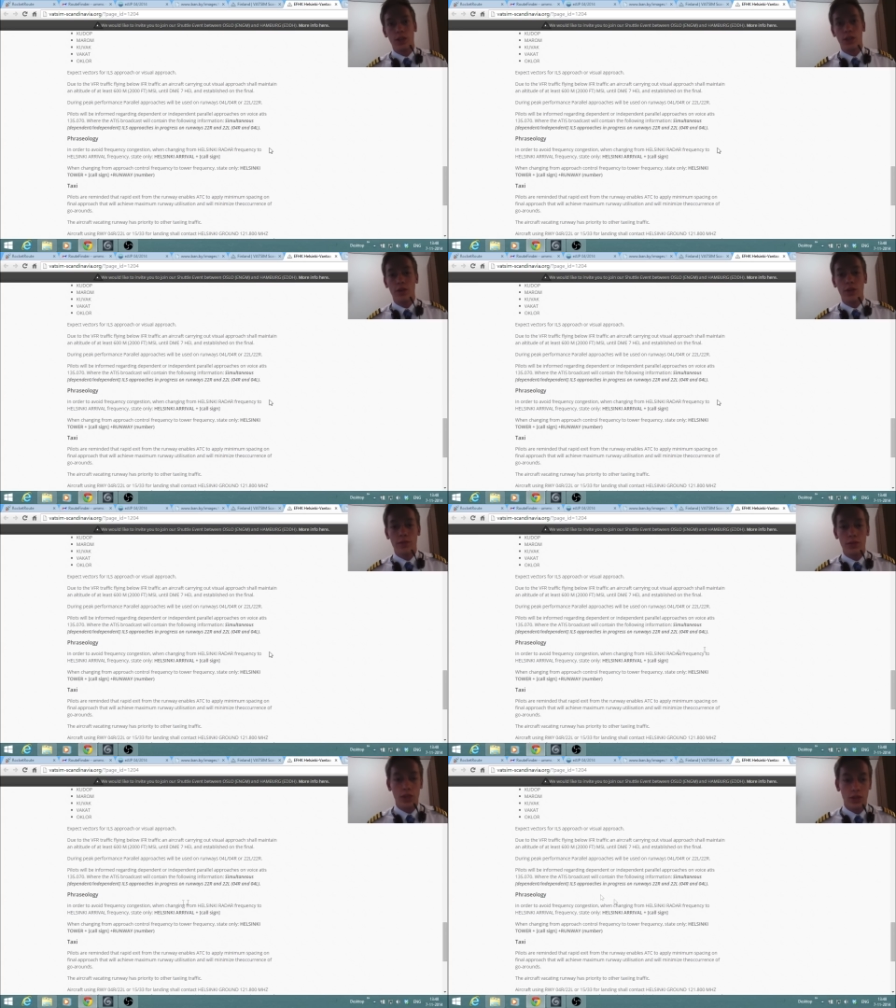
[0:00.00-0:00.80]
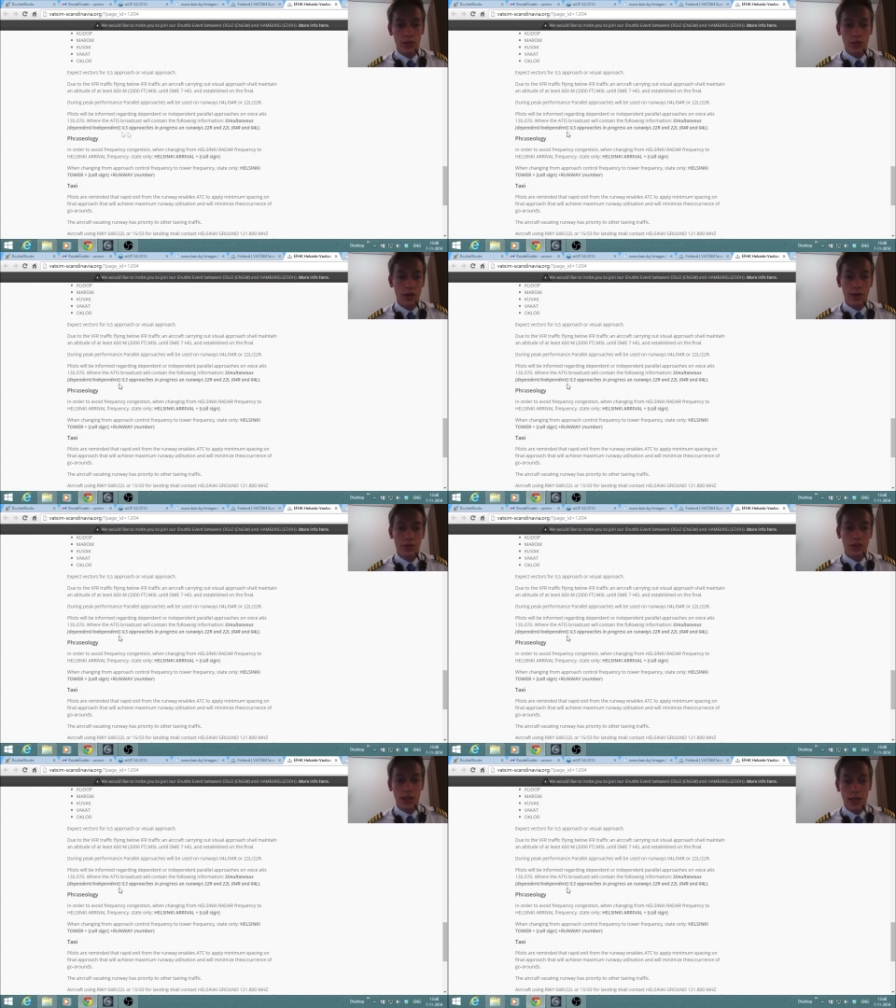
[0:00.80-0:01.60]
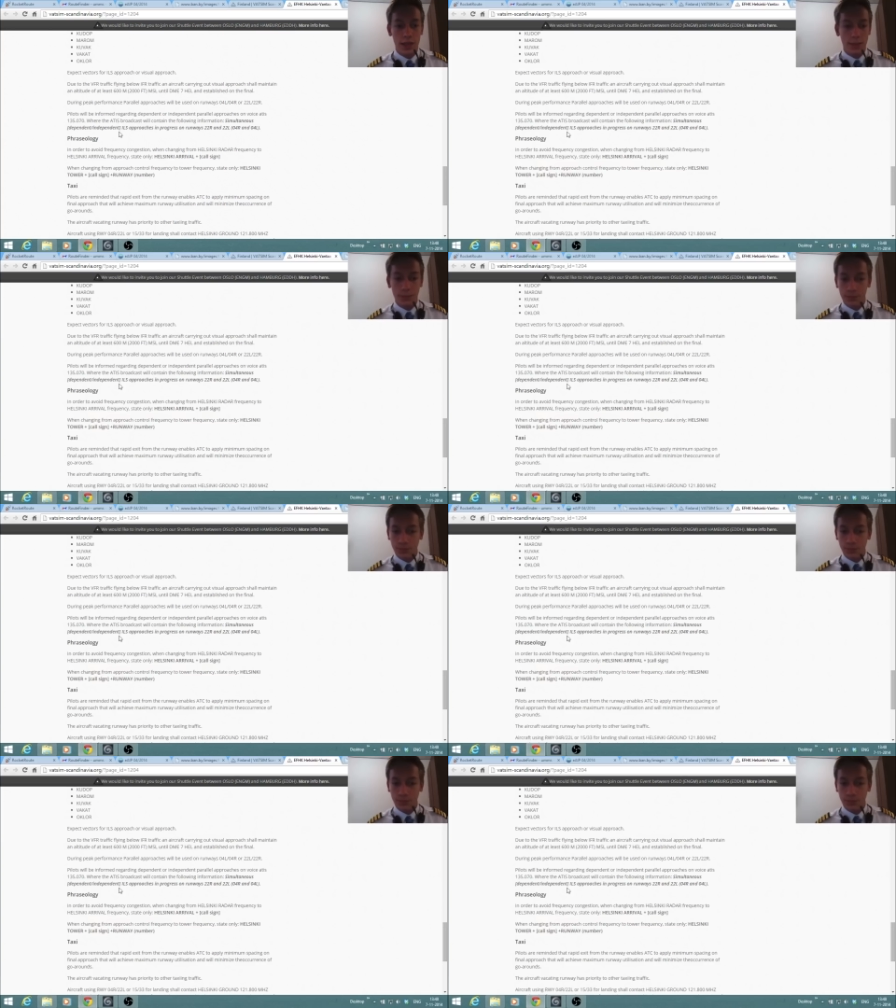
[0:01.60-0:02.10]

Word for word: You don't have to t you don't have to say that.